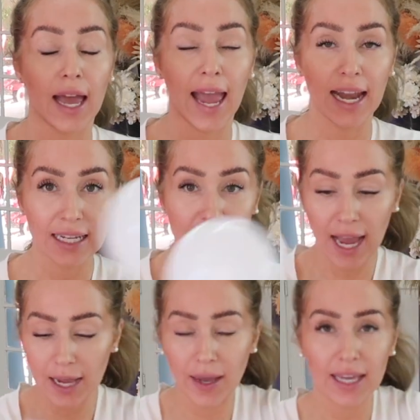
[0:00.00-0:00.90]

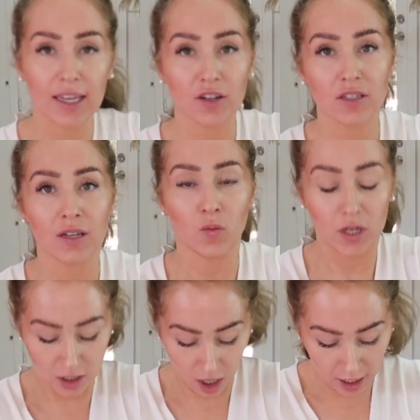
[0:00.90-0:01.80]
Anytime I hear
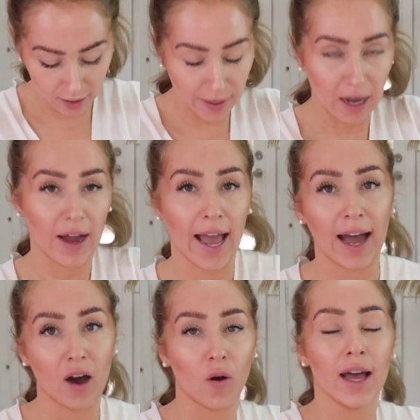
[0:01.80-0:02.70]
someone talk about
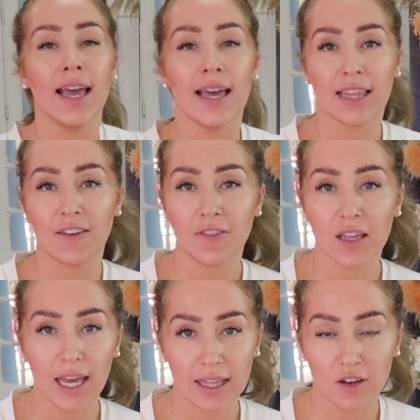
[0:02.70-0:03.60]
how they feel
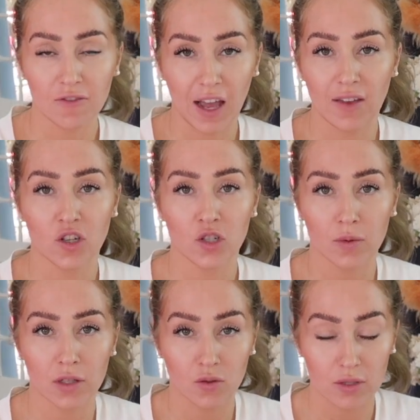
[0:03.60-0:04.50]
like their 5-inch
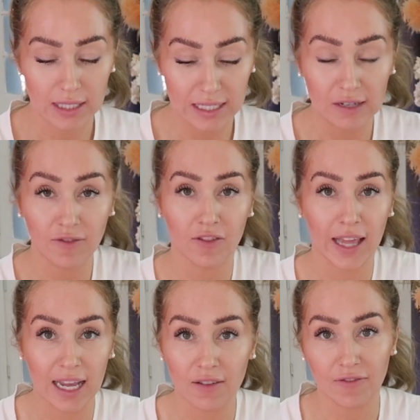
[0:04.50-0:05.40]
balloons
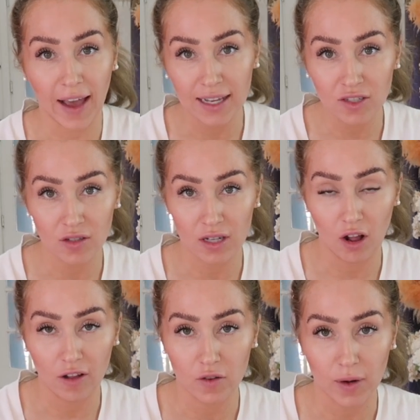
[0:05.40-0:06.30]
deflate faster than
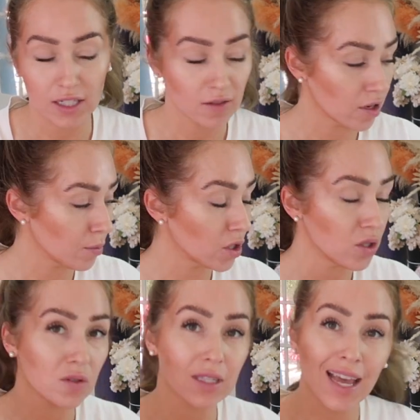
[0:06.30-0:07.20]
all of the rest of their
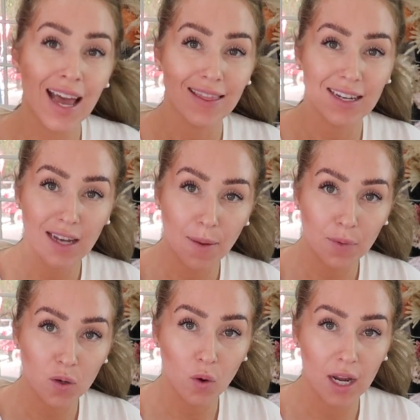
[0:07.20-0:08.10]
balloons, the
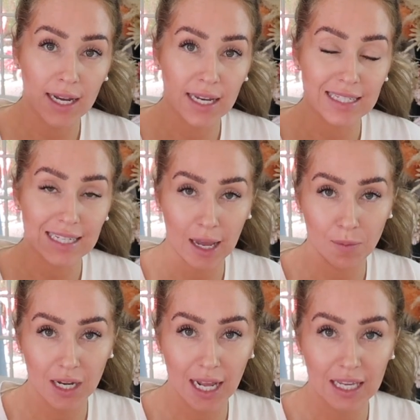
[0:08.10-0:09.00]
number one
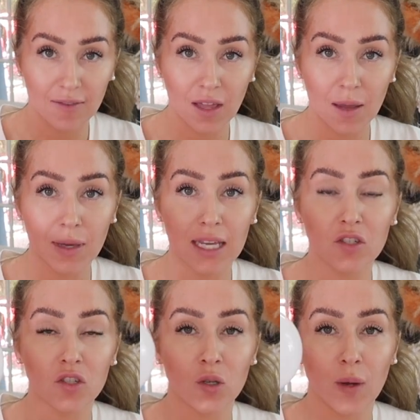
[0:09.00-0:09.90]
tip that I give them
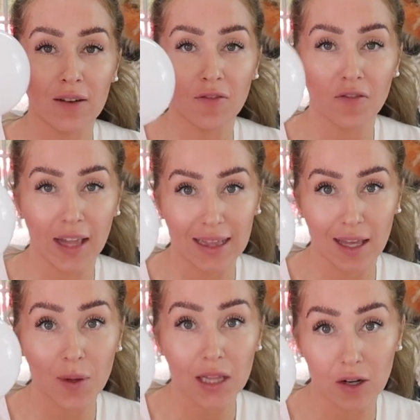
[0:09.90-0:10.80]
is to inflate
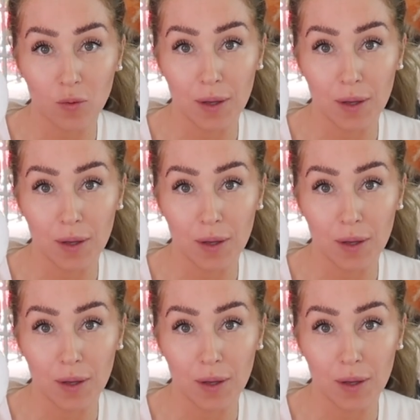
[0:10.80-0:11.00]
them a little